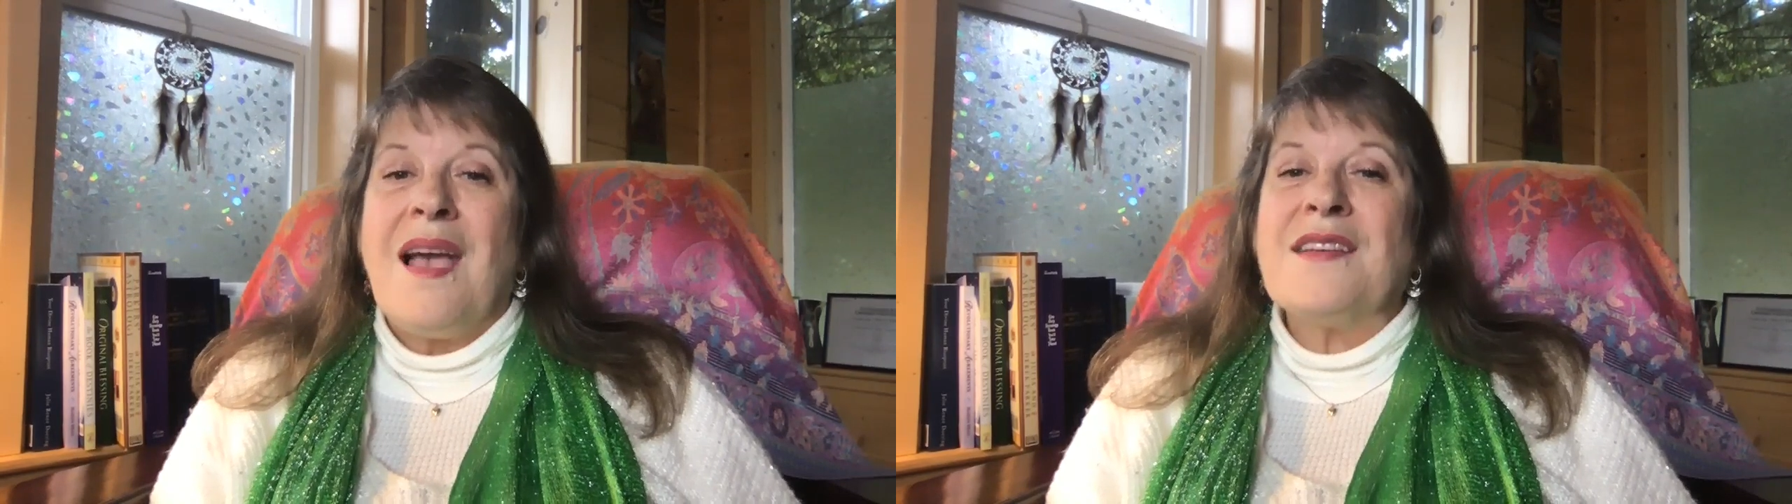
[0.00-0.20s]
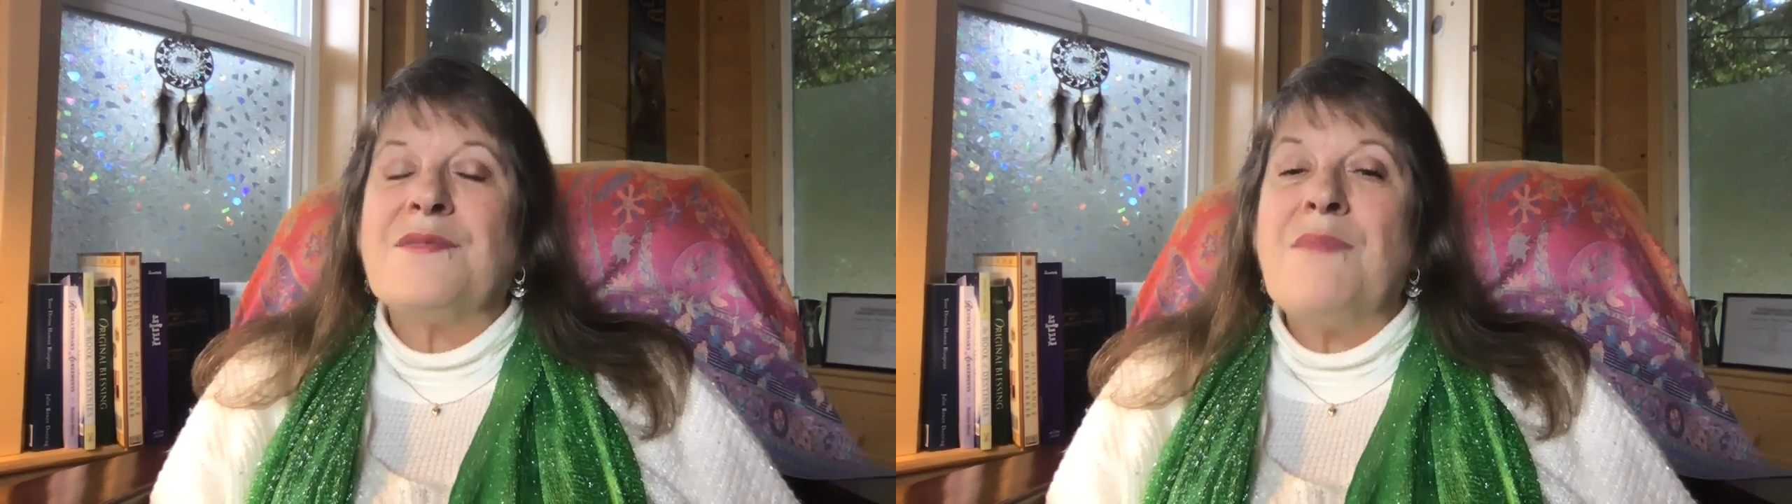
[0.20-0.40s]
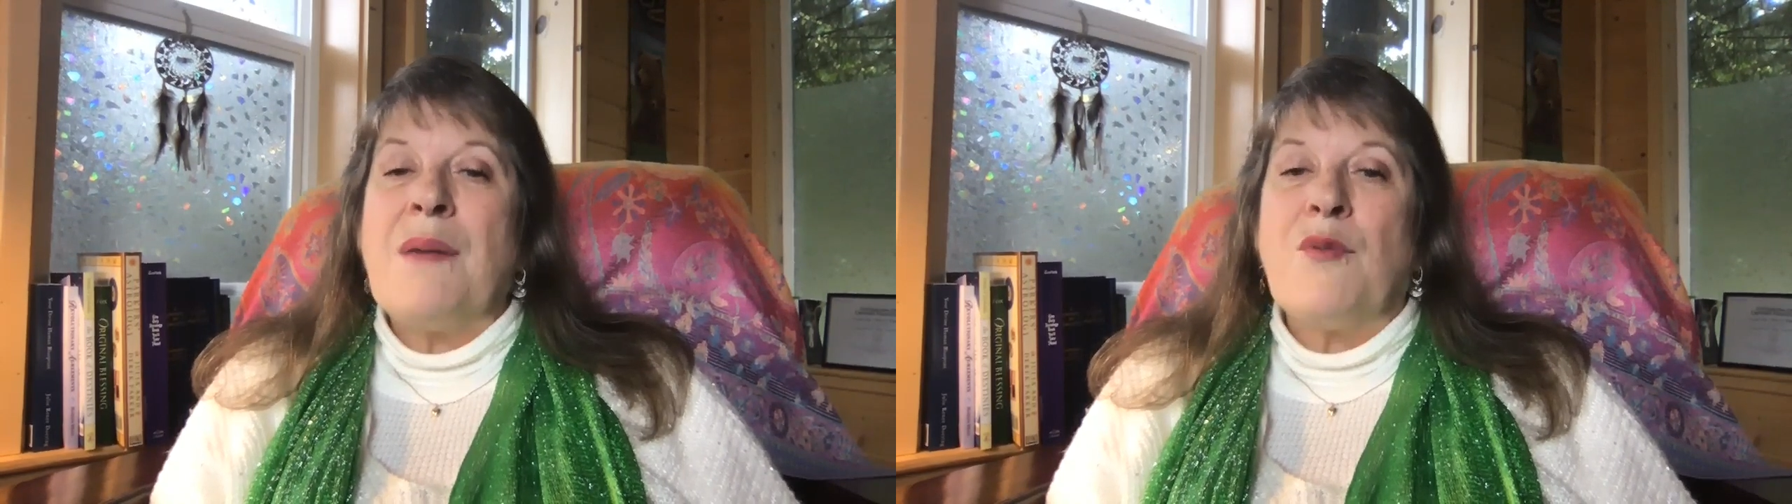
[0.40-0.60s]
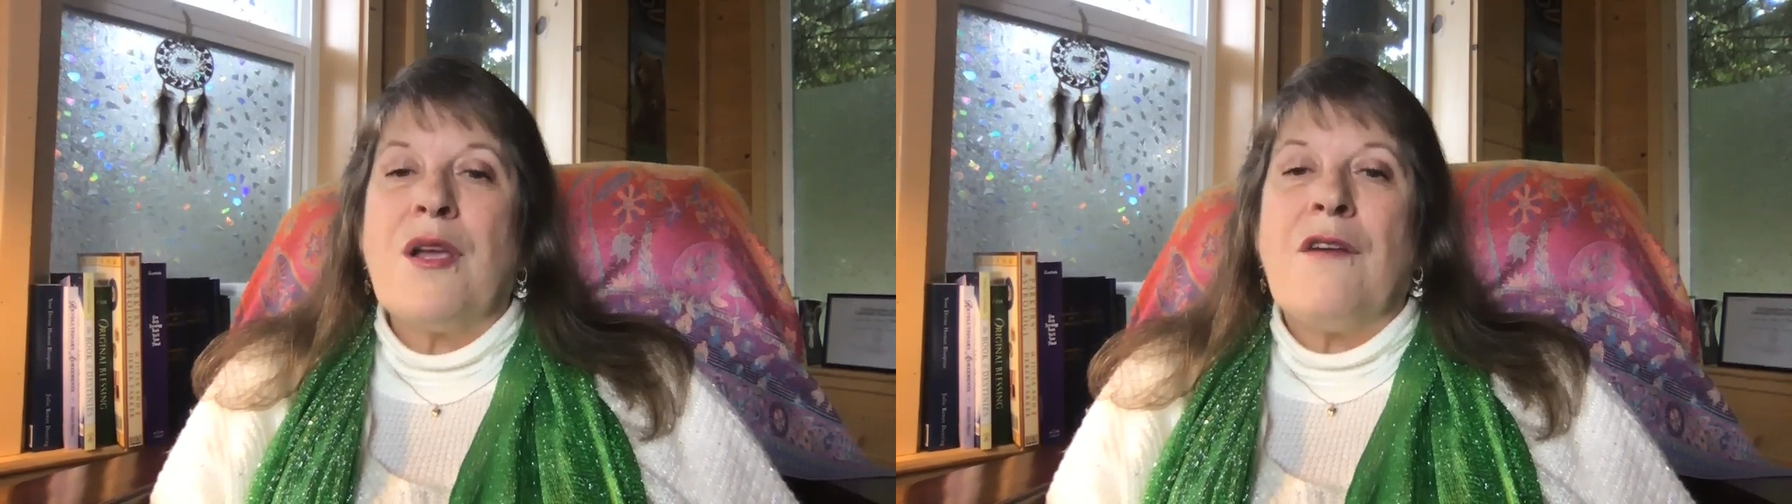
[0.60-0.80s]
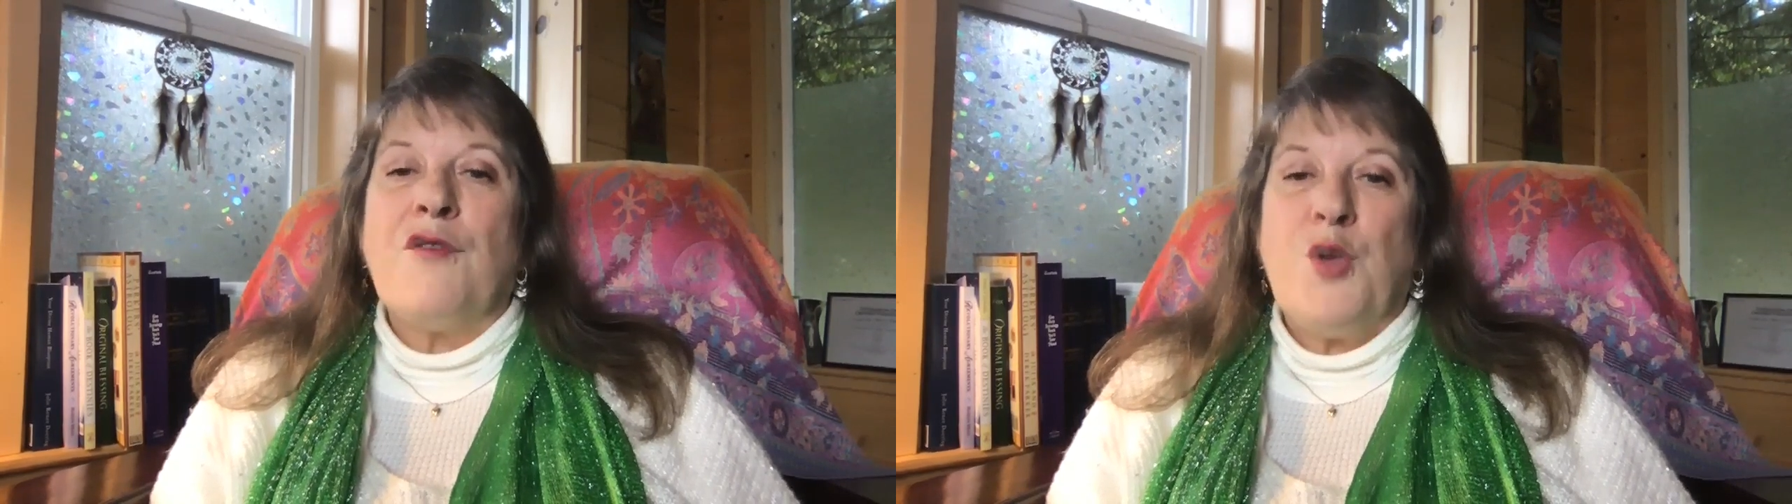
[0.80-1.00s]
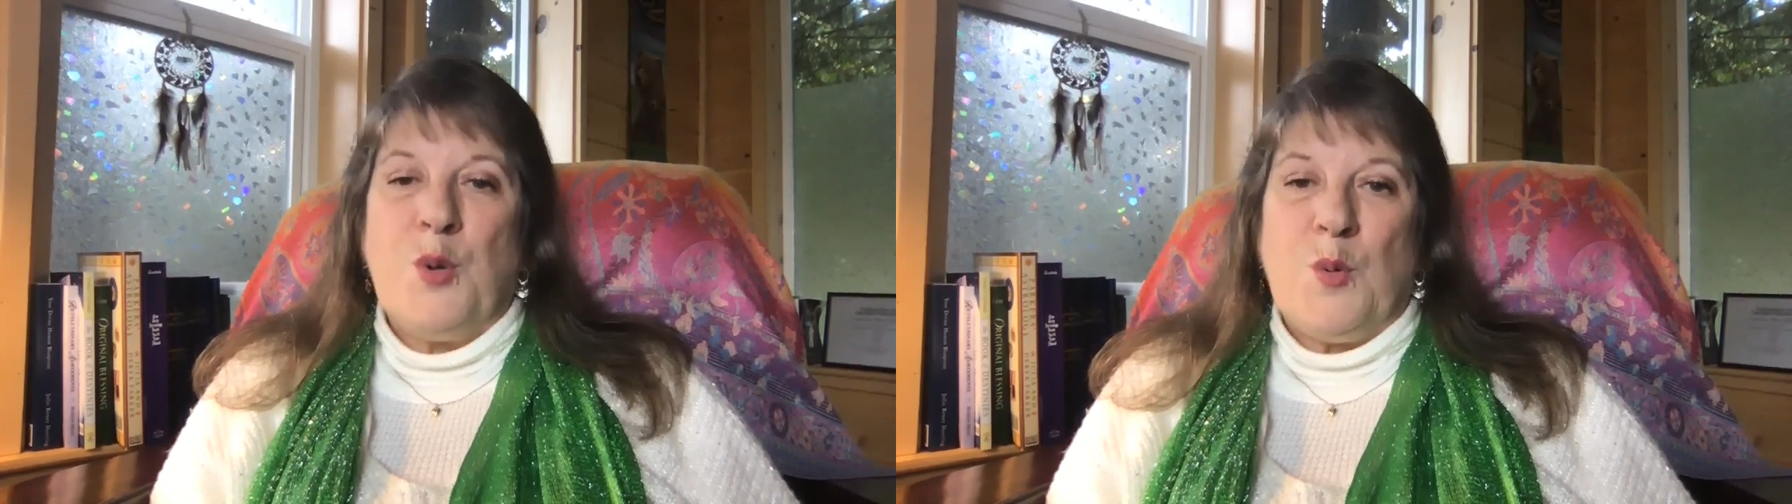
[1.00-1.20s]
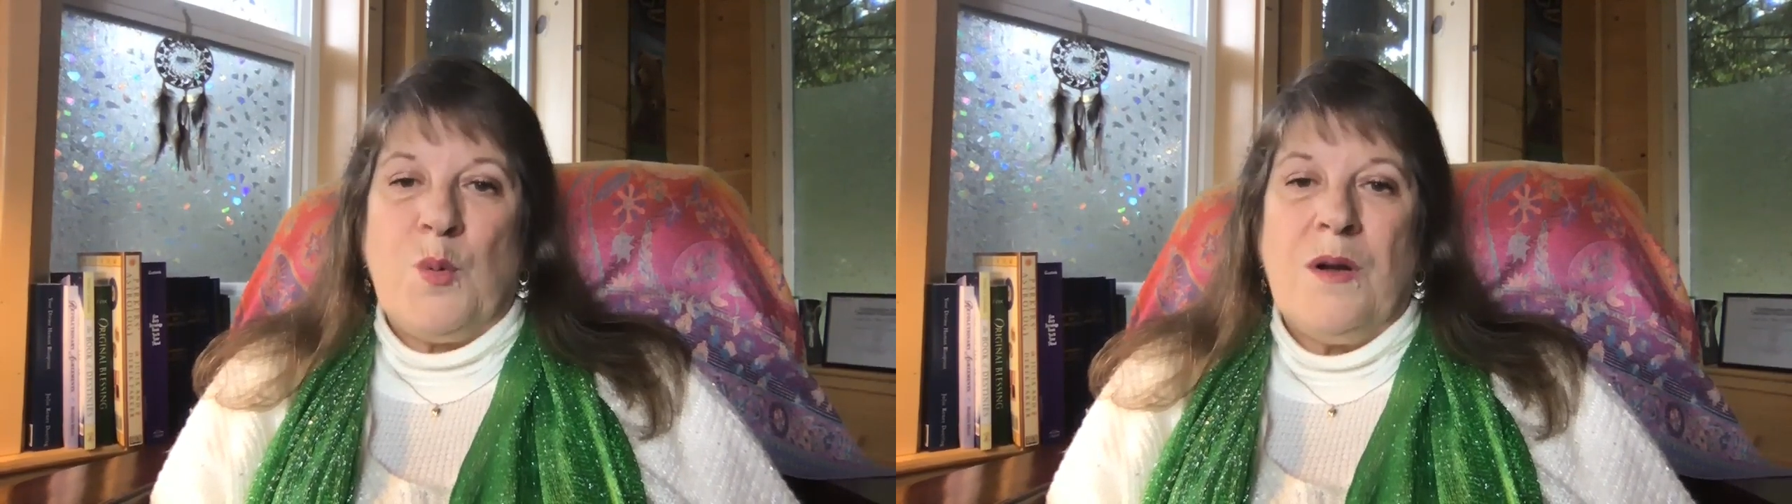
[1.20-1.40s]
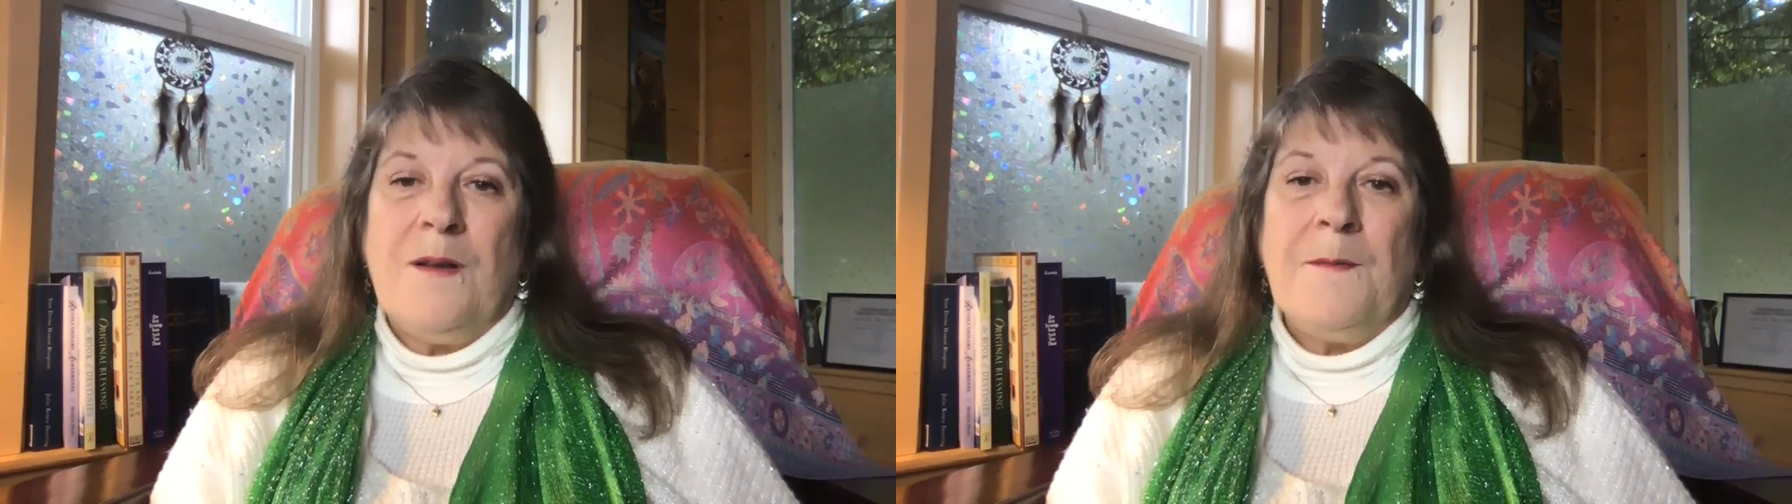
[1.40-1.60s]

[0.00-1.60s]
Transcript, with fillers: as memory of you